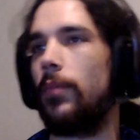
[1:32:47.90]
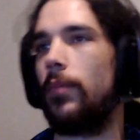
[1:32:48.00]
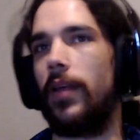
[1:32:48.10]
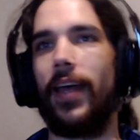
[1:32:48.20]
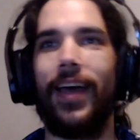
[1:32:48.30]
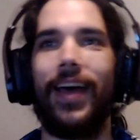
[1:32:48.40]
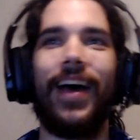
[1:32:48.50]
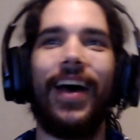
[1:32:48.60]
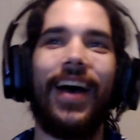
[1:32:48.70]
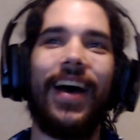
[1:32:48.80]
be like
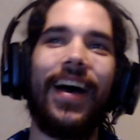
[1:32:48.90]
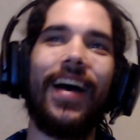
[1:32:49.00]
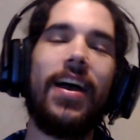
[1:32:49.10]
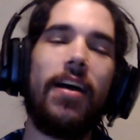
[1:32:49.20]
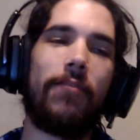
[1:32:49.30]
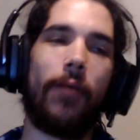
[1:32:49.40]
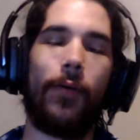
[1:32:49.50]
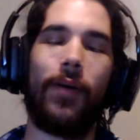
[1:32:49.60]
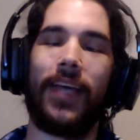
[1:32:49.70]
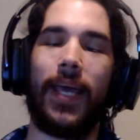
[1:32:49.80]

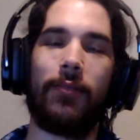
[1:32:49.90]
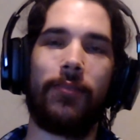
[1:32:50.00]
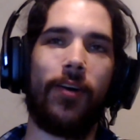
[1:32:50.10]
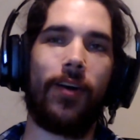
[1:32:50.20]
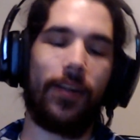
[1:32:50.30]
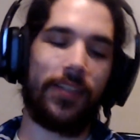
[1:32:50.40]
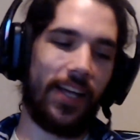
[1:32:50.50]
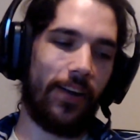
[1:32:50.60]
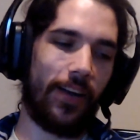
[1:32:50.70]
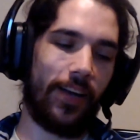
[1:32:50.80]
401 Games Vault on
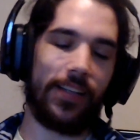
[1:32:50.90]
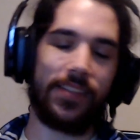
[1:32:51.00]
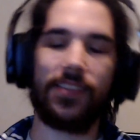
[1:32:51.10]
Saturday nights.